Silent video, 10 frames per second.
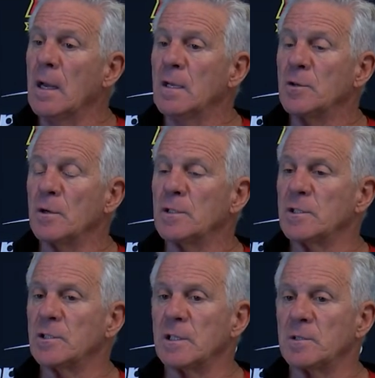so
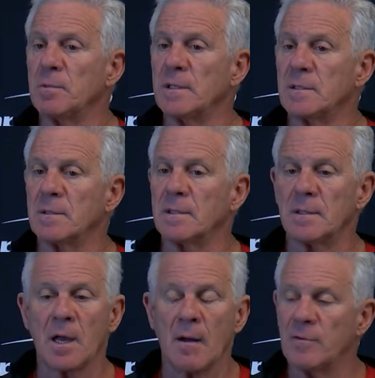it's
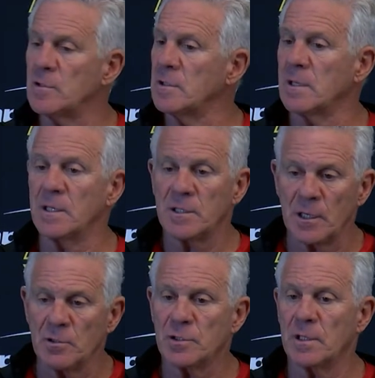a conference that
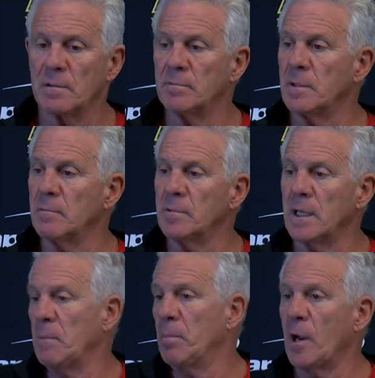continues to
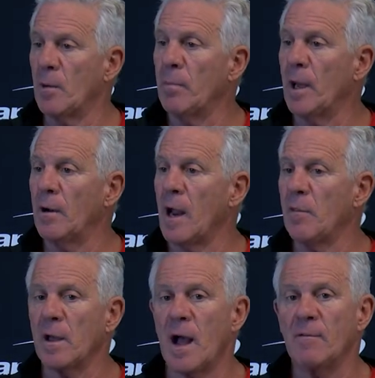get better and better. And I
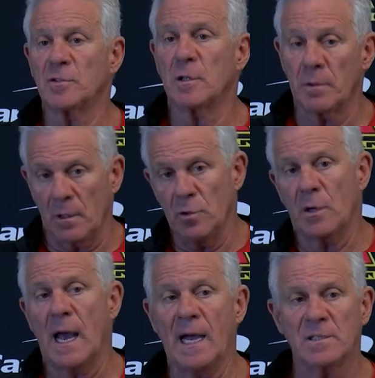think obviously you
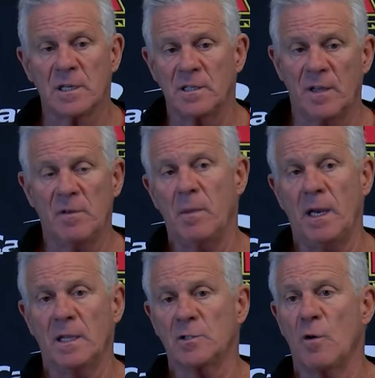guys and the TV
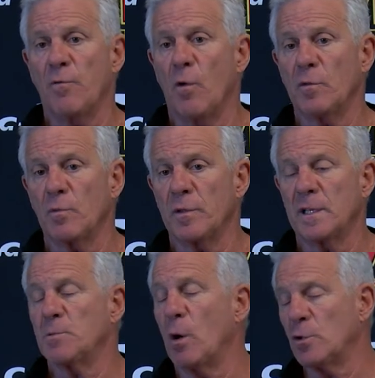media and so forth, with the
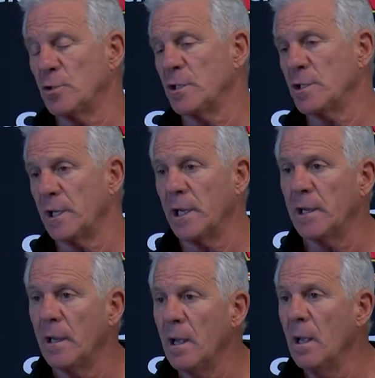exposure that you
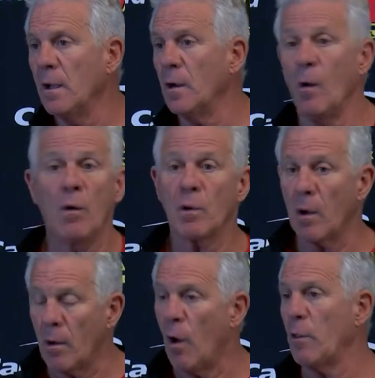get, you know,
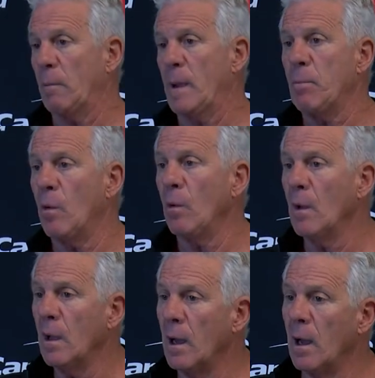all the people,
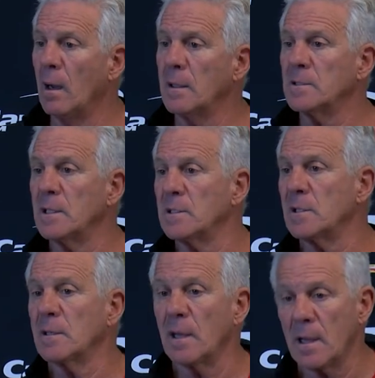
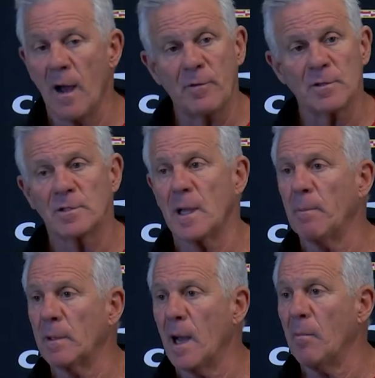it's a conference that's
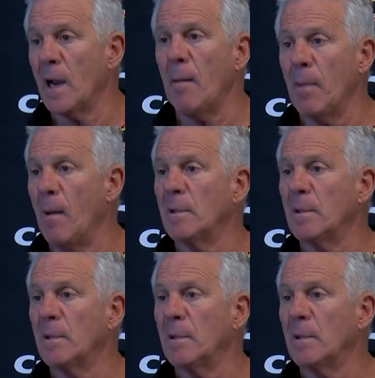up and coming. I'm